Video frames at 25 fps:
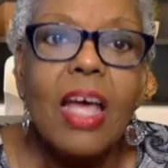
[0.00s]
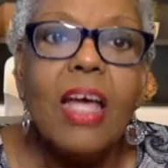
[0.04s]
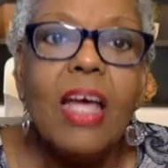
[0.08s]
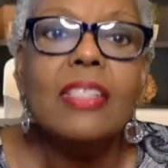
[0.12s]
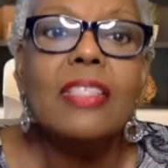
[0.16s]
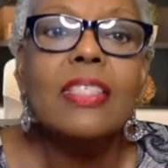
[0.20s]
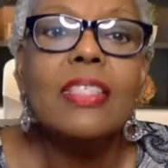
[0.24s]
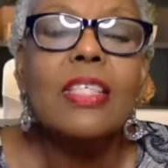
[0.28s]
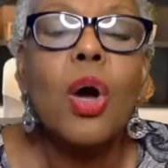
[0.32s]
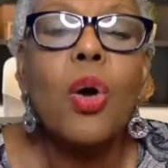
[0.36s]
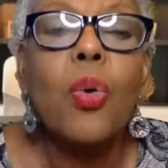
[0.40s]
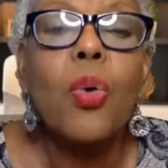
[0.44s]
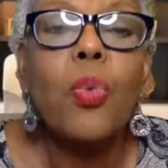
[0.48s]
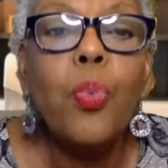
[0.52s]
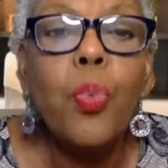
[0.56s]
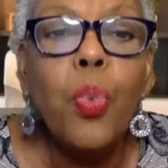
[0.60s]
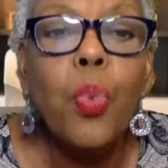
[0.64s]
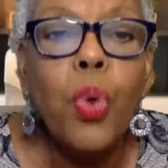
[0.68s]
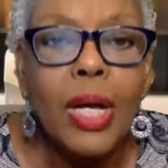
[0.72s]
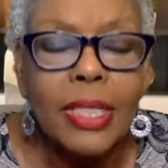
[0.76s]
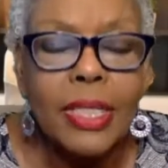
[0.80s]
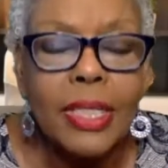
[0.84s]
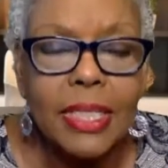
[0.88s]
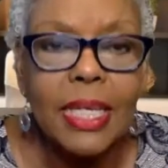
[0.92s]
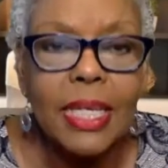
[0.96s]
So
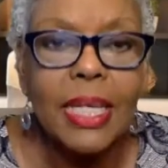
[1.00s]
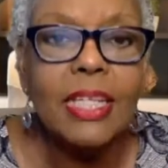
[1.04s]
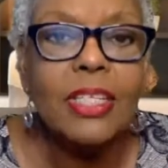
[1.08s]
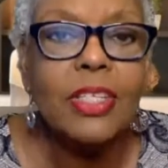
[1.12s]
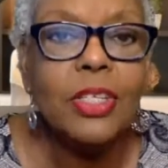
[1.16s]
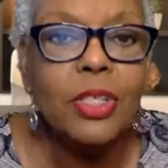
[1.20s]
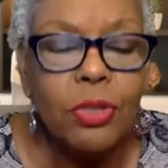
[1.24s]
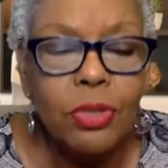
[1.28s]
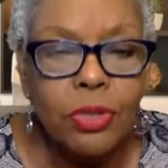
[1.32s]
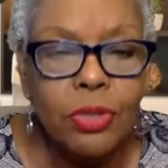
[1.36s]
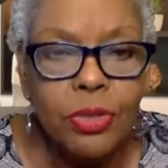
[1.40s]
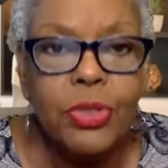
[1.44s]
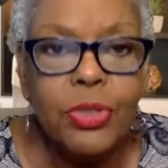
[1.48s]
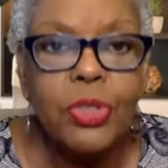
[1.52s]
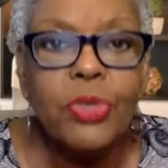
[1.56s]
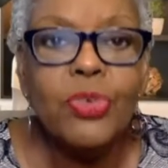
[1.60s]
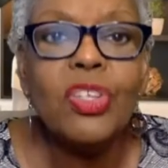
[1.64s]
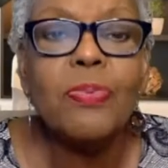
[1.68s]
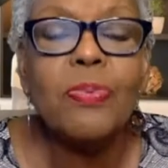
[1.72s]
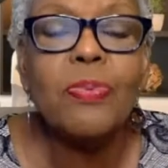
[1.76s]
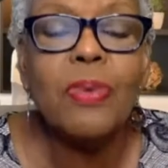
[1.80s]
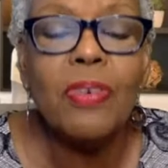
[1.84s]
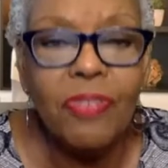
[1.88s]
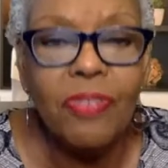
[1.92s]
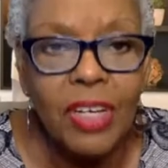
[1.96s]
what can you do
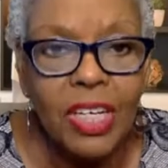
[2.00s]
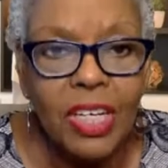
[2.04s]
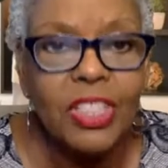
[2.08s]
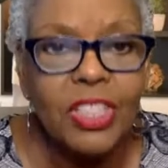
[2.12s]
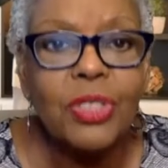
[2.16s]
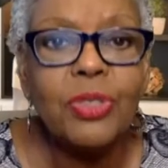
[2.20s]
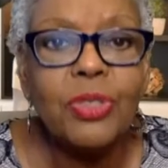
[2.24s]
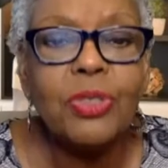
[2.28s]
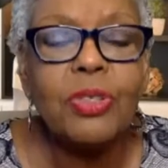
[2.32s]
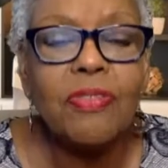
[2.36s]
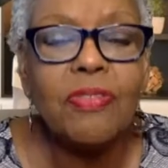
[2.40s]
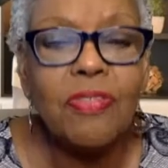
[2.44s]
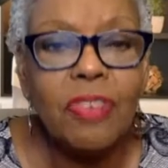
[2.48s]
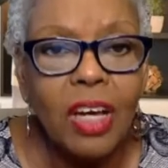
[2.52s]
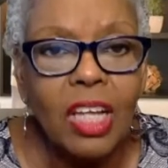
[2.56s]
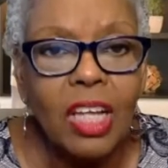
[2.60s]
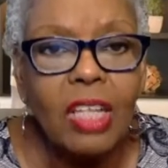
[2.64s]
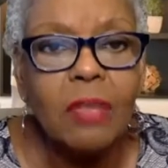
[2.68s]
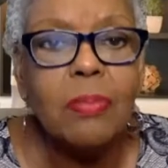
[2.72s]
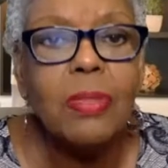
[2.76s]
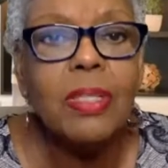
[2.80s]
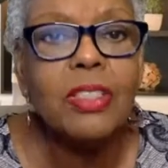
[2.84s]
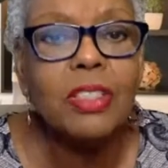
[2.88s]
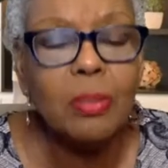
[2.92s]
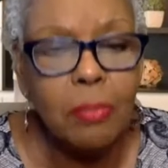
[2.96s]
with professional
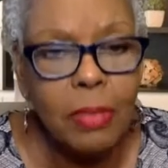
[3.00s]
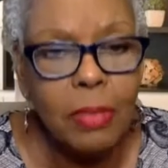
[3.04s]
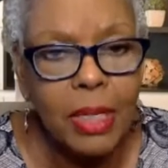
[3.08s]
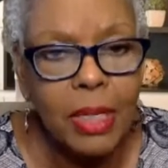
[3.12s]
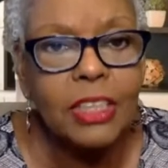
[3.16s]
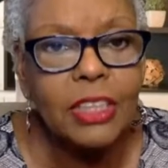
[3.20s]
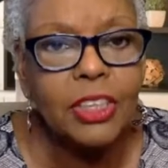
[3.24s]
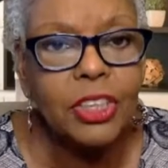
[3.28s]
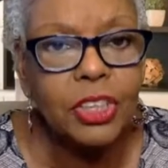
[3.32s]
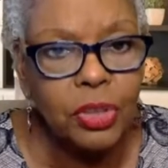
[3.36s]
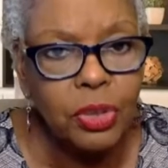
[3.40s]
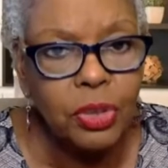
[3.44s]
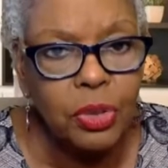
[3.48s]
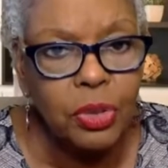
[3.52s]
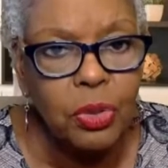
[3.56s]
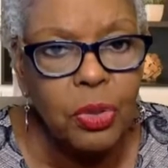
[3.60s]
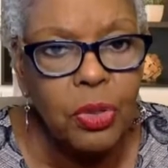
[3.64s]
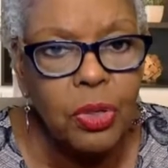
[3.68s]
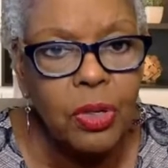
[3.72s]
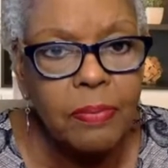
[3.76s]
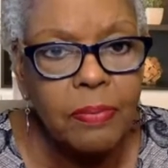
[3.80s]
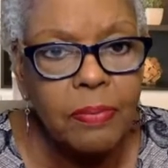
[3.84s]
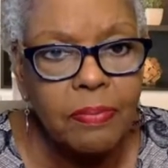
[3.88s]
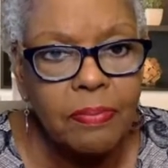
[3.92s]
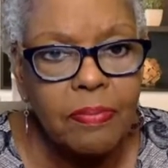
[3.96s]
development to make
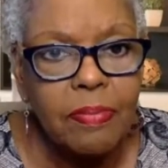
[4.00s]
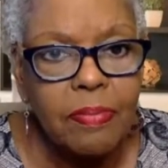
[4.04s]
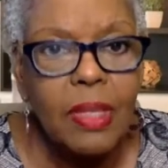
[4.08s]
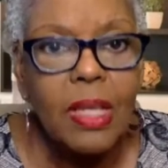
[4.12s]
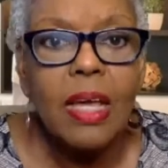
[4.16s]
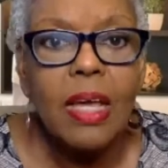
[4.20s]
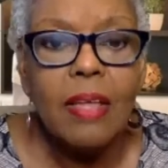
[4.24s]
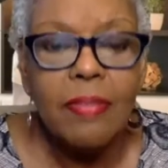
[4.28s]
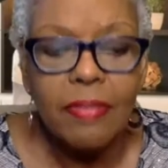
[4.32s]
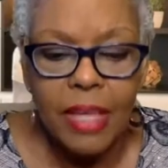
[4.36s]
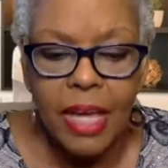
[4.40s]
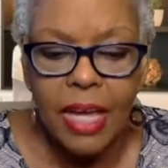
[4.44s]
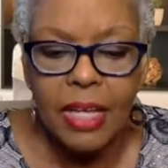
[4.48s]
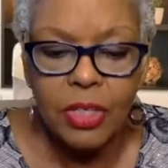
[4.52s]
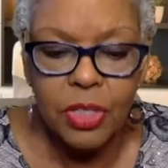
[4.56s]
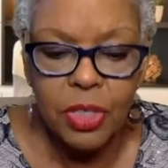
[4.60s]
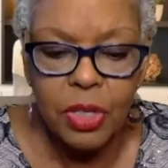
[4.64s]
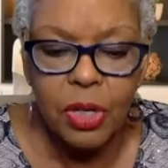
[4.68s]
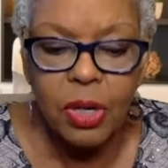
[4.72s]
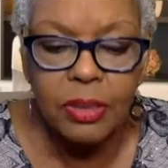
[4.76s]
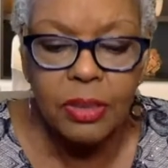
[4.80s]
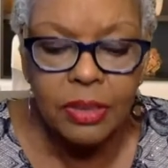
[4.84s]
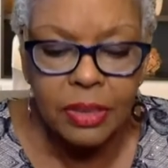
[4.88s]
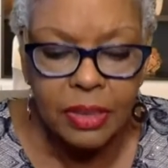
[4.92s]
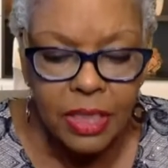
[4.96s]
sure that
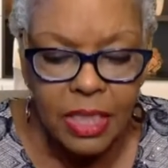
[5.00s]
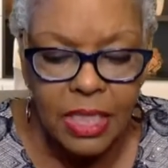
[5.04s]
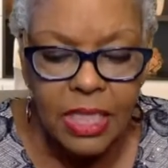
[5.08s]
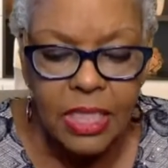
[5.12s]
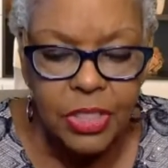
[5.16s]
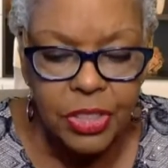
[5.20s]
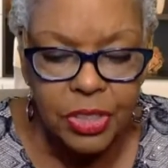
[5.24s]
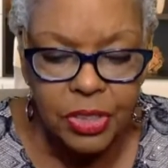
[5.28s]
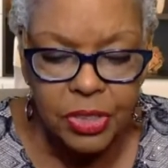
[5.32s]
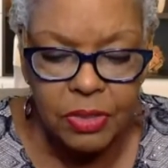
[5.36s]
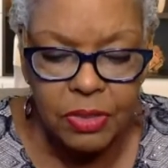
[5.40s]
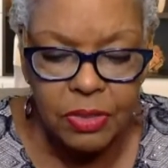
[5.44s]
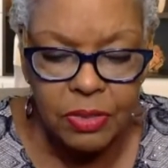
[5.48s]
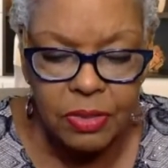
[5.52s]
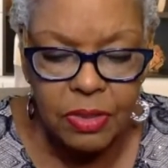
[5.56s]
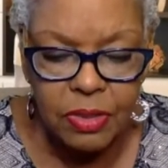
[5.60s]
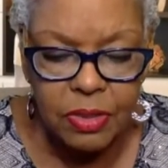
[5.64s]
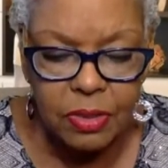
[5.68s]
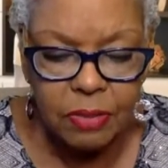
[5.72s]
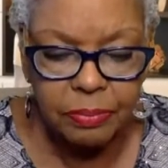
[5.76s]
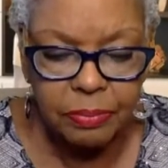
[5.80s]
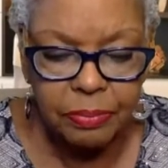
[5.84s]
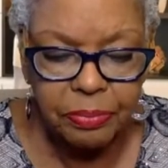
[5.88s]
your teachers